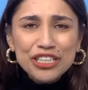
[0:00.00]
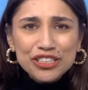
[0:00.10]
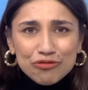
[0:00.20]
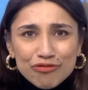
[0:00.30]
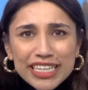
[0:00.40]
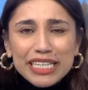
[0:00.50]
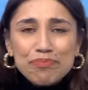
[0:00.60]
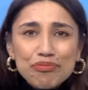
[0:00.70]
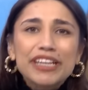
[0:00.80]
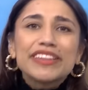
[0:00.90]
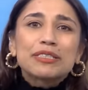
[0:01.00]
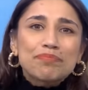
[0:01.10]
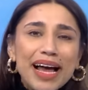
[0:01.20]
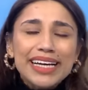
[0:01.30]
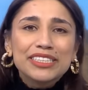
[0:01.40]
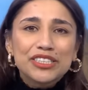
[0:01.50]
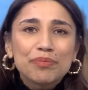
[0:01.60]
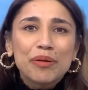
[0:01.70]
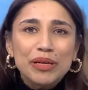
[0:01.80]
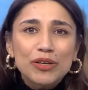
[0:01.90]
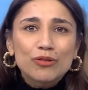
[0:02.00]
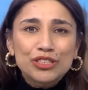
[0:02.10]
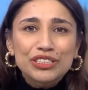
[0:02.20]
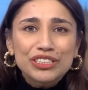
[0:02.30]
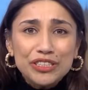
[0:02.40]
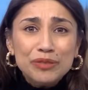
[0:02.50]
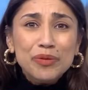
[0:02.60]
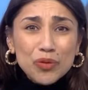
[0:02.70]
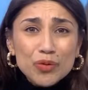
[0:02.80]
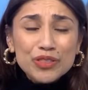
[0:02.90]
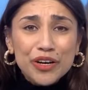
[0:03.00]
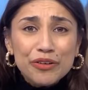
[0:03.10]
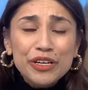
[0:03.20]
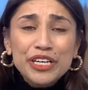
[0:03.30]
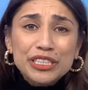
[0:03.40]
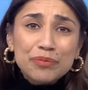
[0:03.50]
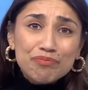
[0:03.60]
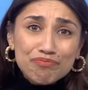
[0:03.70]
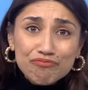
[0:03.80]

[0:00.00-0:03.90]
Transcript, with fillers: to really bring this back into the public consciousness, but also to